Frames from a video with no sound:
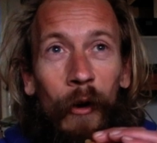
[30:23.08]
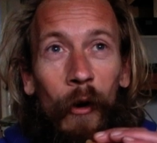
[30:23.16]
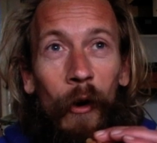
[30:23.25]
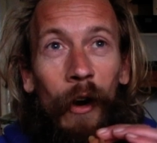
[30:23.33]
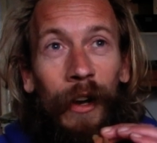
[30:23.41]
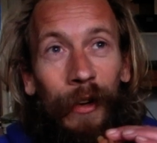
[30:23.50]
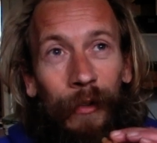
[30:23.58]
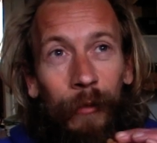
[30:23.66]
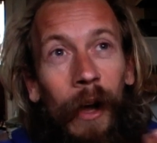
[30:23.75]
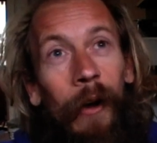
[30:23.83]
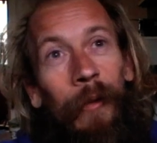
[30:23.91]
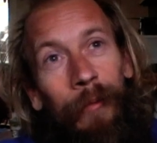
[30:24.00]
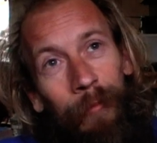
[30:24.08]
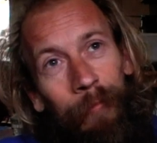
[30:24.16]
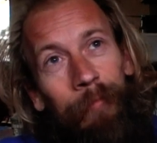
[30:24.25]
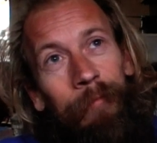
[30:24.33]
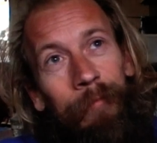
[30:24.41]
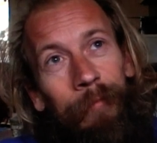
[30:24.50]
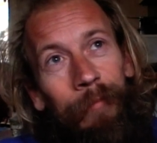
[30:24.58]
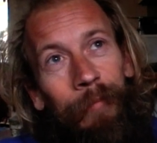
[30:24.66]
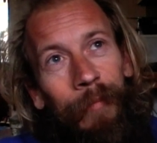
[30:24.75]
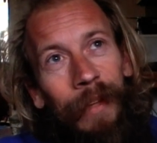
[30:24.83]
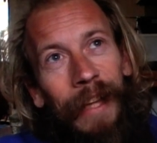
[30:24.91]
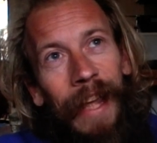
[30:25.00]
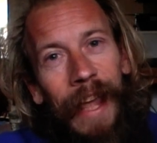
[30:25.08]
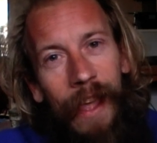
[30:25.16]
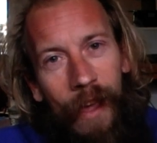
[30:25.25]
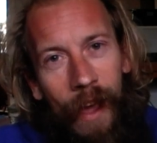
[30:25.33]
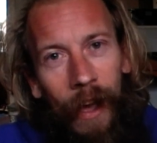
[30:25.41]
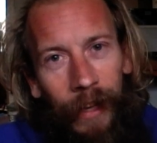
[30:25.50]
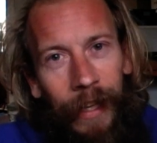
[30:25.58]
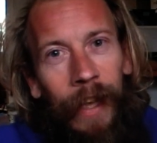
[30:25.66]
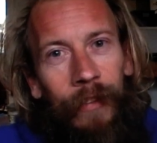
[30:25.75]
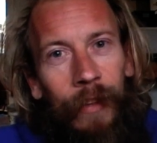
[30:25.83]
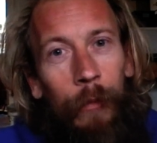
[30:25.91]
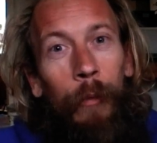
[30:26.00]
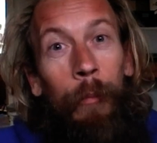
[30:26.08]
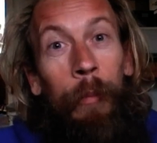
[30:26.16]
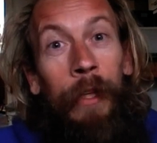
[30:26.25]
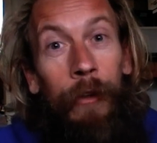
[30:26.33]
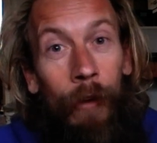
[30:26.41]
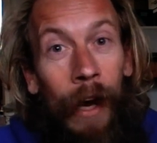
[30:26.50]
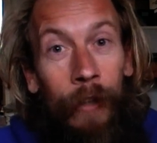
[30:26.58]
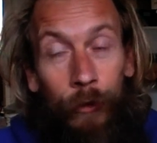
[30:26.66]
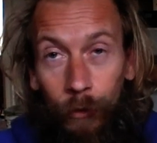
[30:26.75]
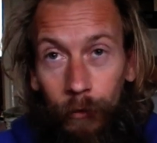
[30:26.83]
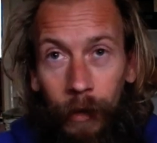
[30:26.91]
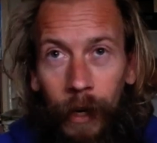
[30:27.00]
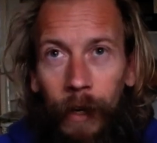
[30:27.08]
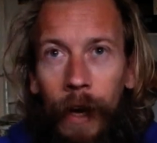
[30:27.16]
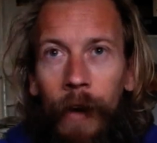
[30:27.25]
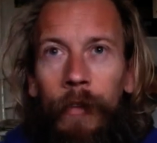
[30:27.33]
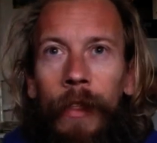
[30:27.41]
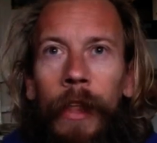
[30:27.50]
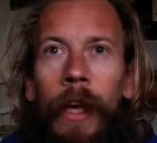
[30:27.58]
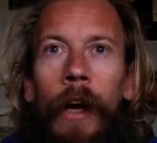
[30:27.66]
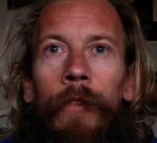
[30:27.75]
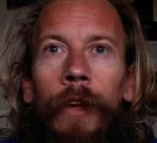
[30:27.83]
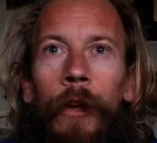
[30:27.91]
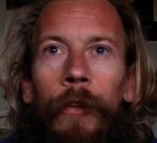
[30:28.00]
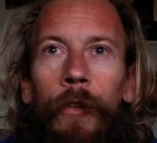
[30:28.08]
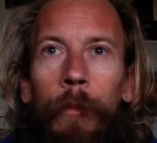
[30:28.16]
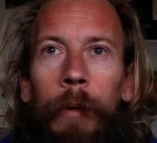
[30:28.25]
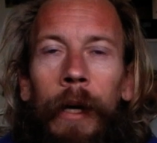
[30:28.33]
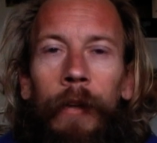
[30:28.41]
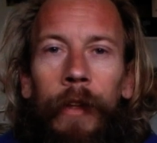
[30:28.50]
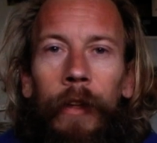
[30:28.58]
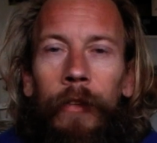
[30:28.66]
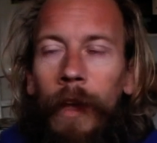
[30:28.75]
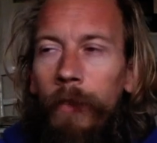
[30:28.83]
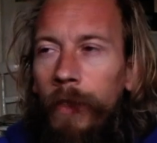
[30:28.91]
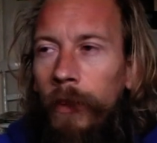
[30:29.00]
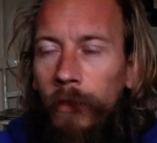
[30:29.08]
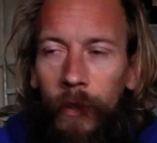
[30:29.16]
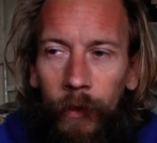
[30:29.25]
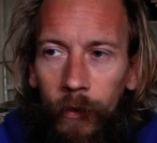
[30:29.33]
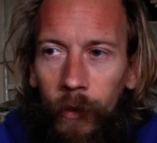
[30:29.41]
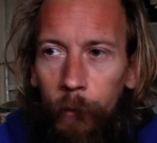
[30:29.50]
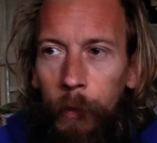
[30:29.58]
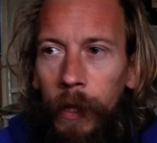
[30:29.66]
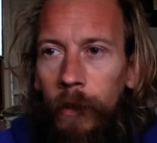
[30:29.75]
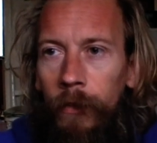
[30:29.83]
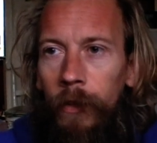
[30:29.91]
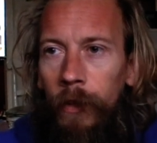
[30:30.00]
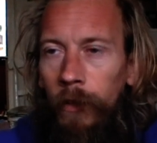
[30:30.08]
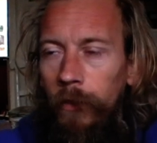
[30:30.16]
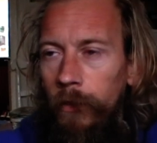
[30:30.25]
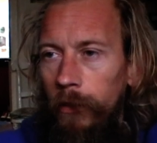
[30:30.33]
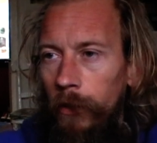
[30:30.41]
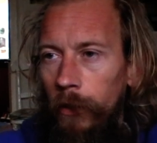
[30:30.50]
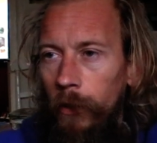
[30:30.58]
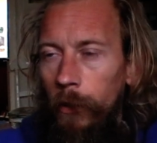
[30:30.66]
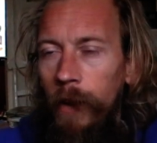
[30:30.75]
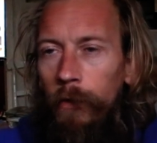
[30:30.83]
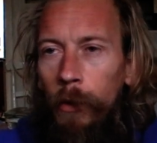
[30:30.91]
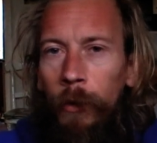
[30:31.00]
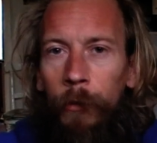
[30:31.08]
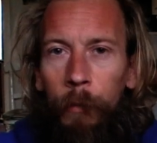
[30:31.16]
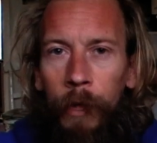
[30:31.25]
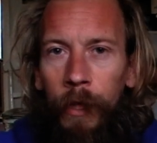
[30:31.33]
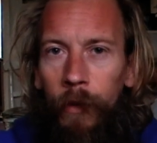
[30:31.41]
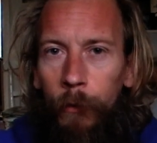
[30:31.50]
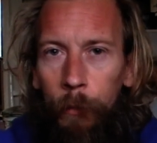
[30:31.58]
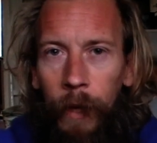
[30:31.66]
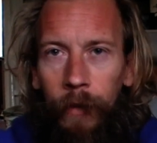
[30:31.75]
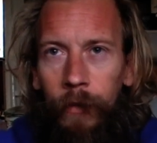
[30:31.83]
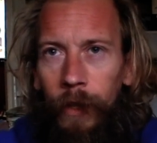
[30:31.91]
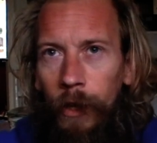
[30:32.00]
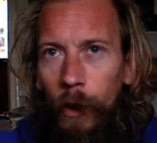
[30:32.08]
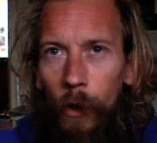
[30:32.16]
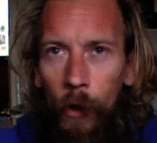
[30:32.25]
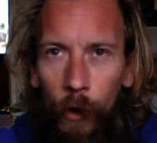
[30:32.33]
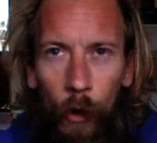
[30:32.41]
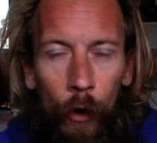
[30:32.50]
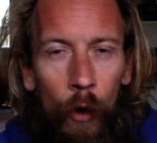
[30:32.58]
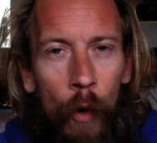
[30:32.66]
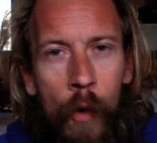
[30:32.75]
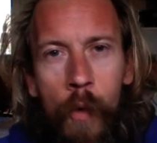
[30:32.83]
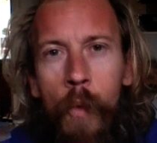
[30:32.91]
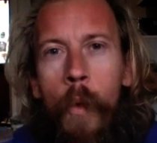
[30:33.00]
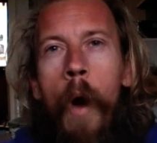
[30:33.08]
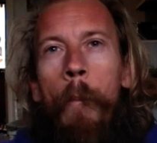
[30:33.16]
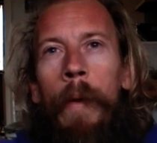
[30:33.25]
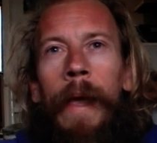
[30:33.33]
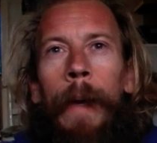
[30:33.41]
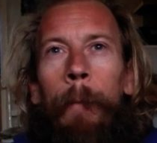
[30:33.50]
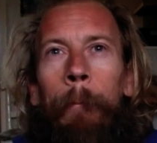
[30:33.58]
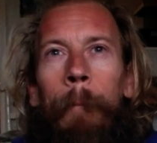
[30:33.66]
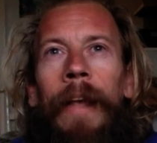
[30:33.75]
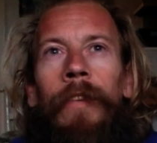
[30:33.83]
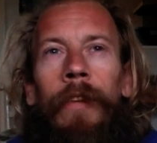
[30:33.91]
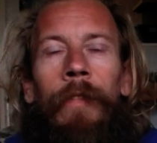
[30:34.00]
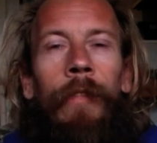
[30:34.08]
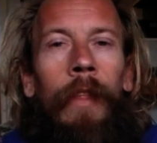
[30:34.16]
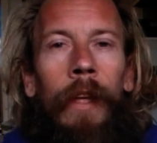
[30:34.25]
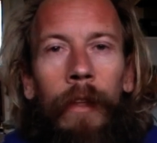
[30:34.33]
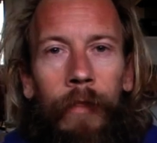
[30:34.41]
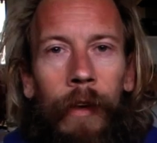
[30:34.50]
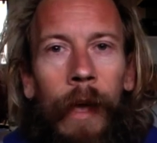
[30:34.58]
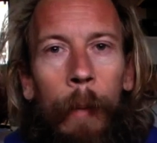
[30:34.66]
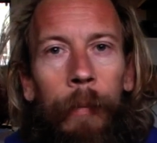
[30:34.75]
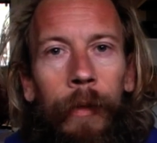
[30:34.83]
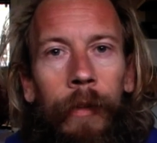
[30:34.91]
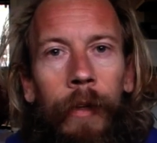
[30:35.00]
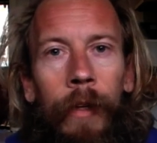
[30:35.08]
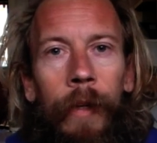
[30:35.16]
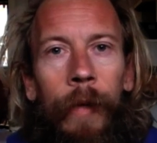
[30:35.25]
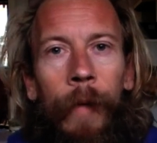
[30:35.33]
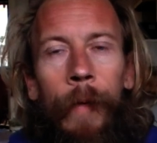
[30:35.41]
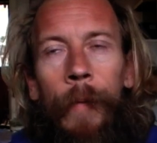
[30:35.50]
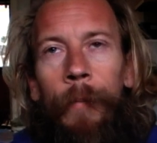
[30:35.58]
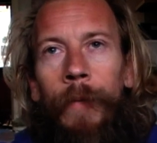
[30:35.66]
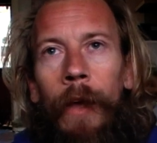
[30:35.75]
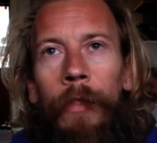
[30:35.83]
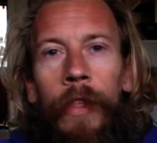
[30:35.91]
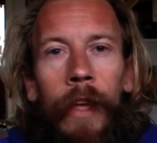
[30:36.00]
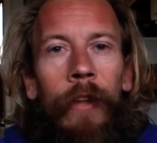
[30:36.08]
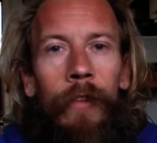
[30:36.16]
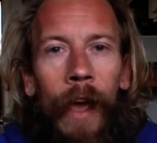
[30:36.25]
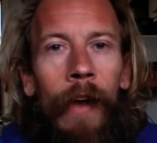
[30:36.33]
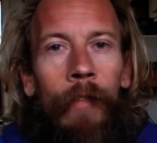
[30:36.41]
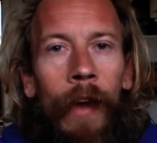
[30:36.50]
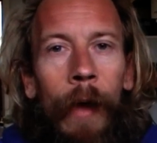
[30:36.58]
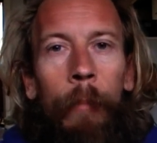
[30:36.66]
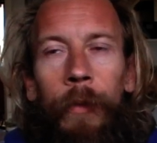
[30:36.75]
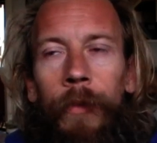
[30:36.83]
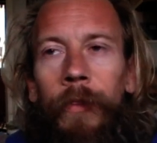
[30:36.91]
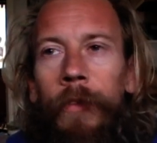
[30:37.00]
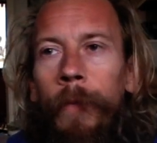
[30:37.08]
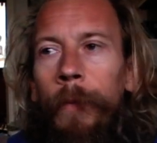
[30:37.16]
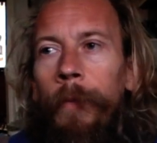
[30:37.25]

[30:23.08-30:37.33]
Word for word: or, well, I guess it will be gradual, right? Everything I've noticed about this, ever since I've been into this, you know, everyone's been expecting a whopping massive thing to happen. Now, things have happened,